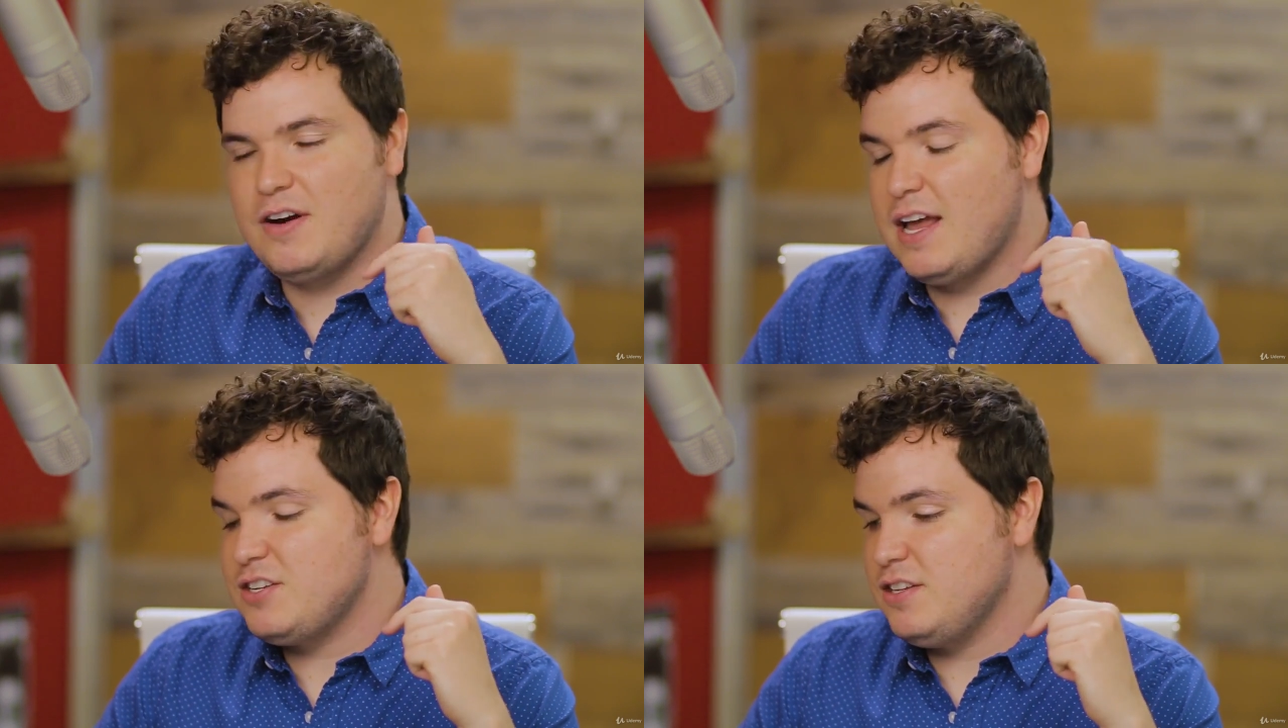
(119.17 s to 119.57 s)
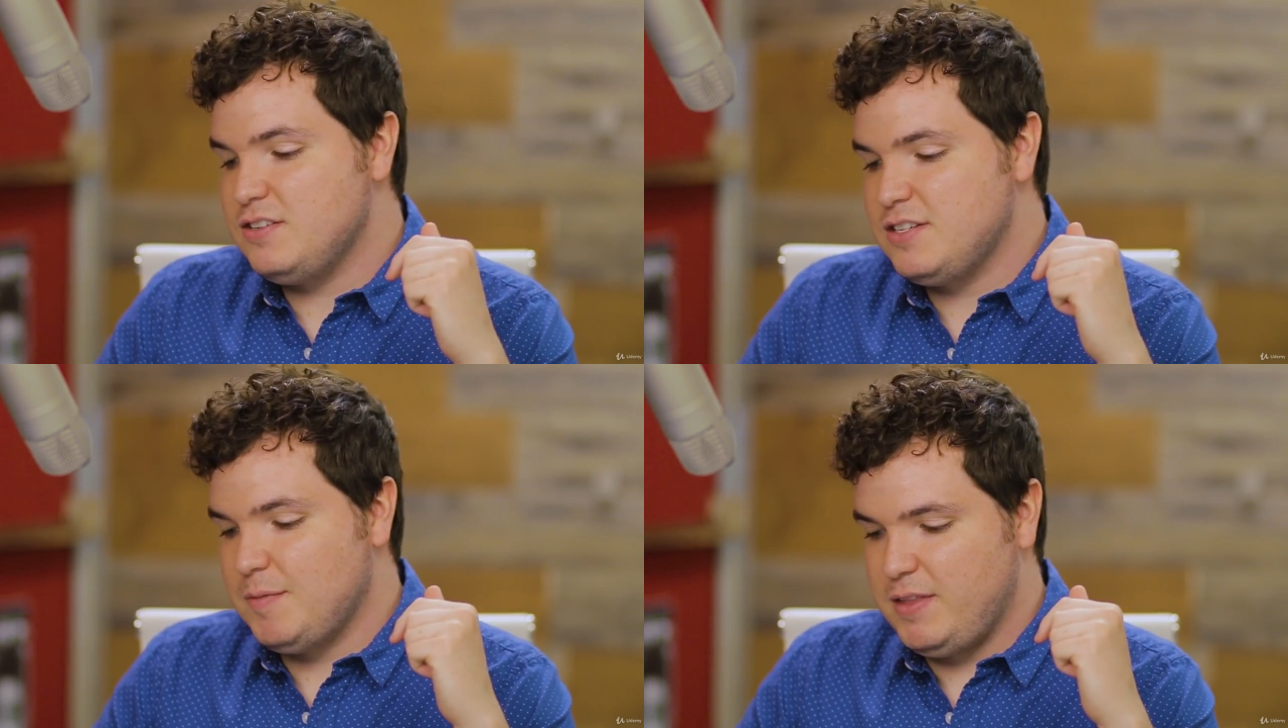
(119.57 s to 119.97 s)

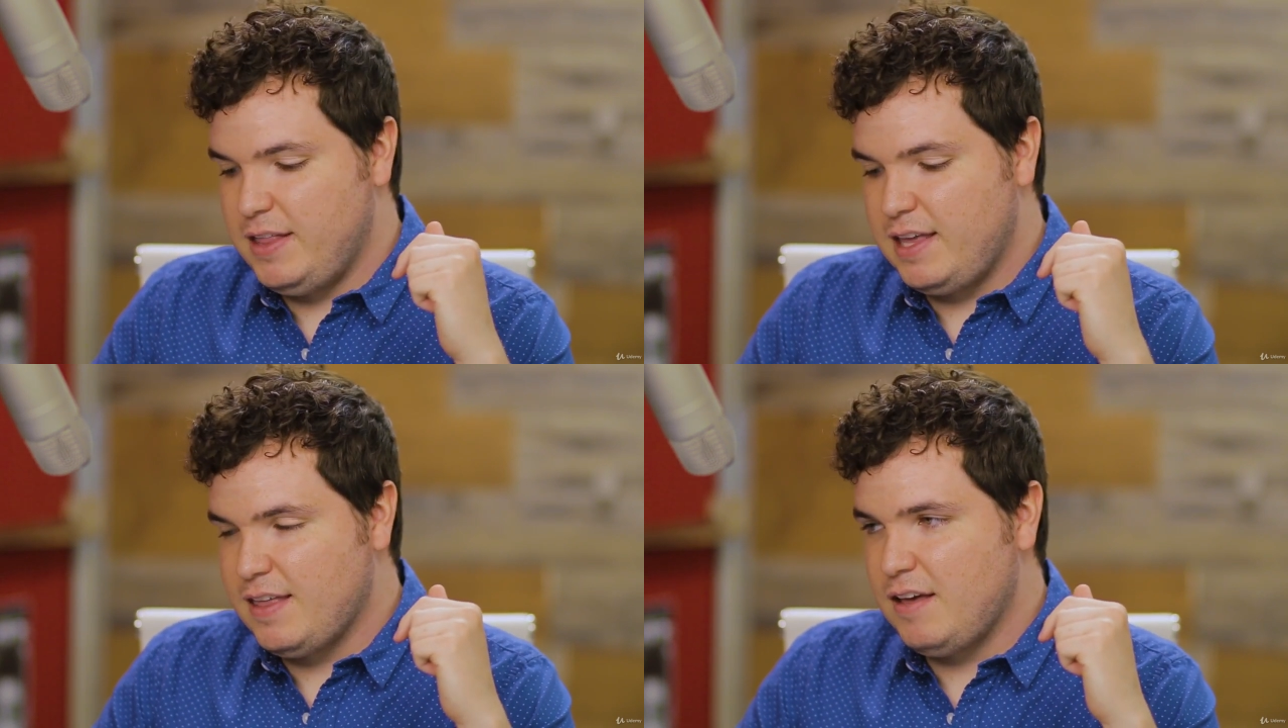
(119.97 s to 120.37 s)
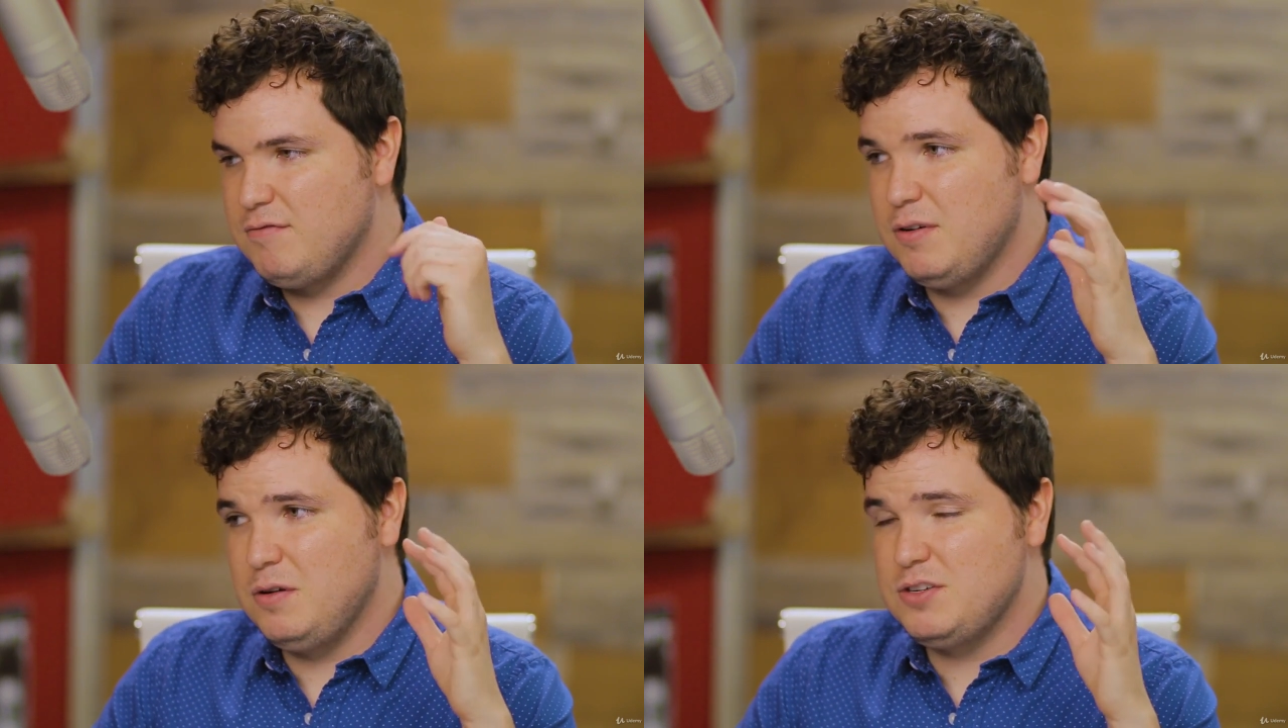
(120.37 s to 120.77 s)
crashes or something like
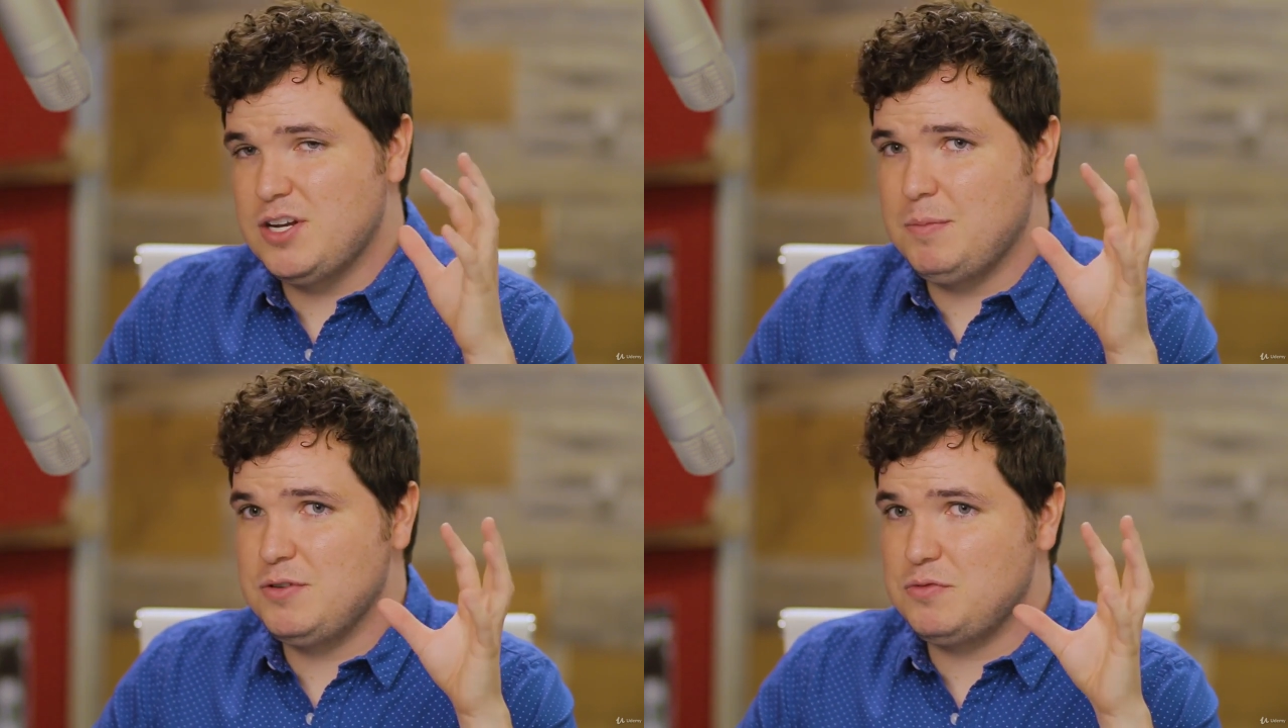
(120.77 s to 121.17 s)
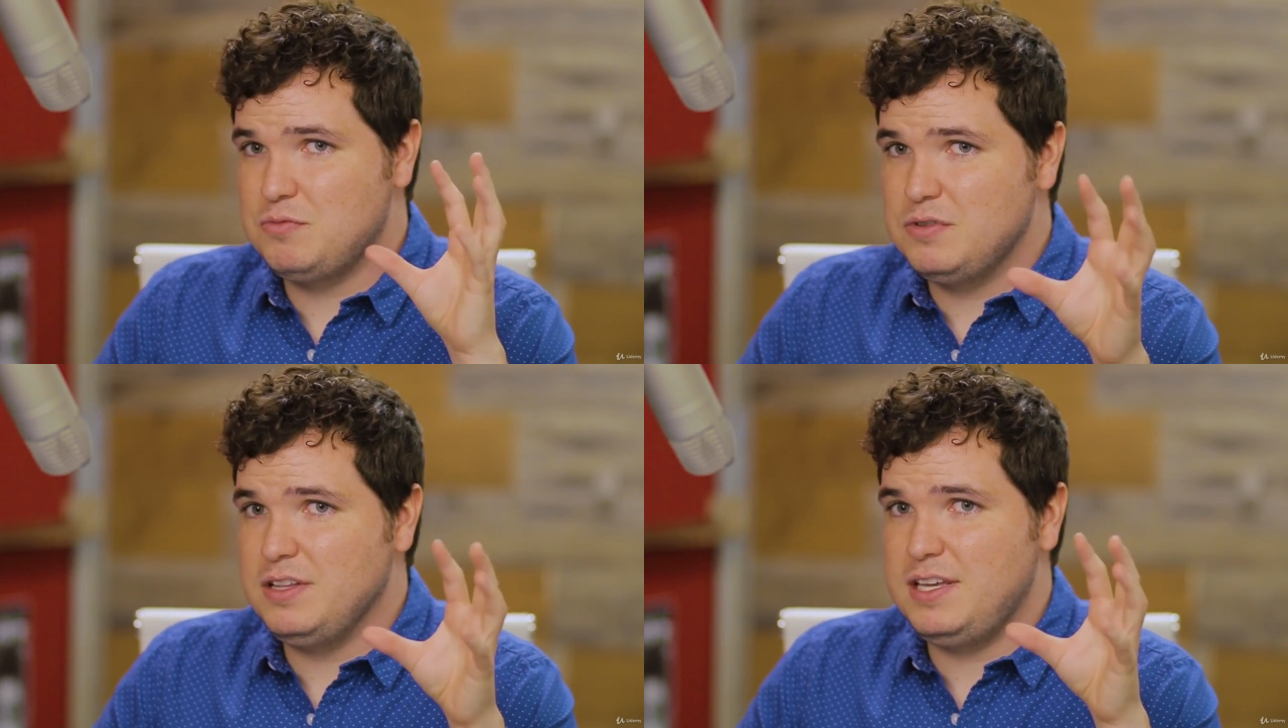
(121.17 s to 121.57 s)
that. Photoshop is
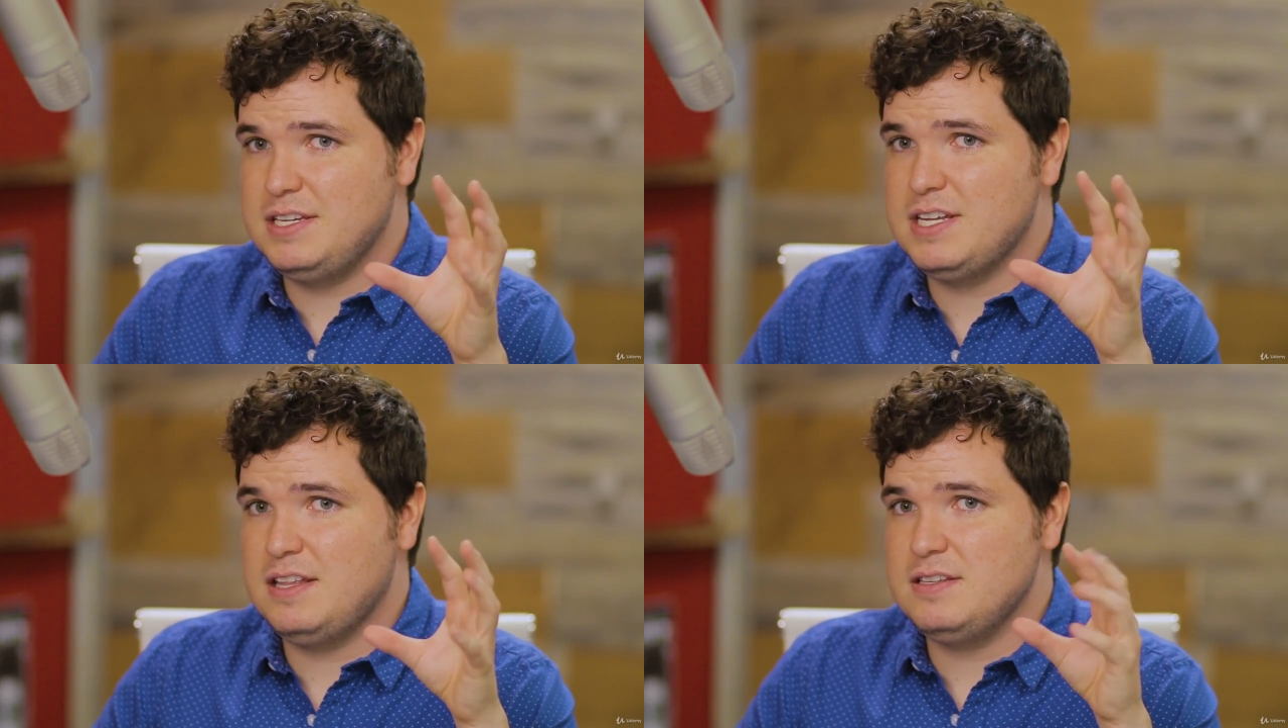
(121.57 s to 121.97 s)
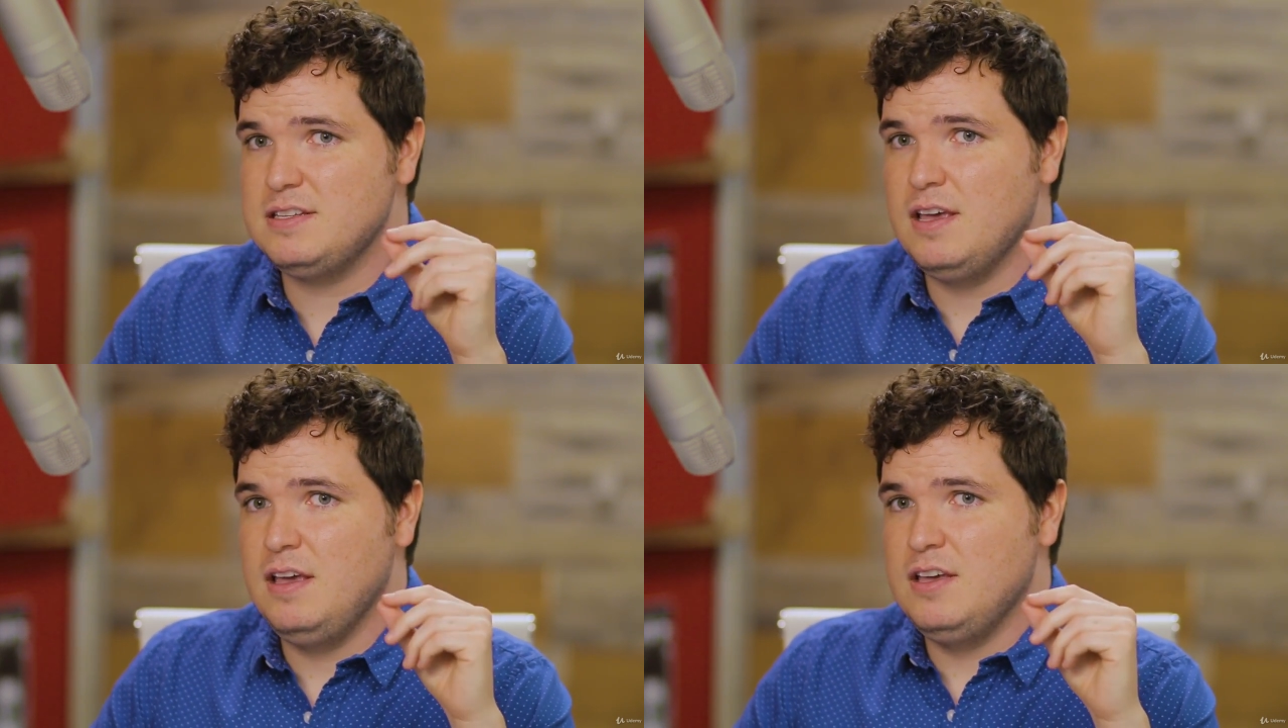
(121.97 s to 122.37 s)
really intense,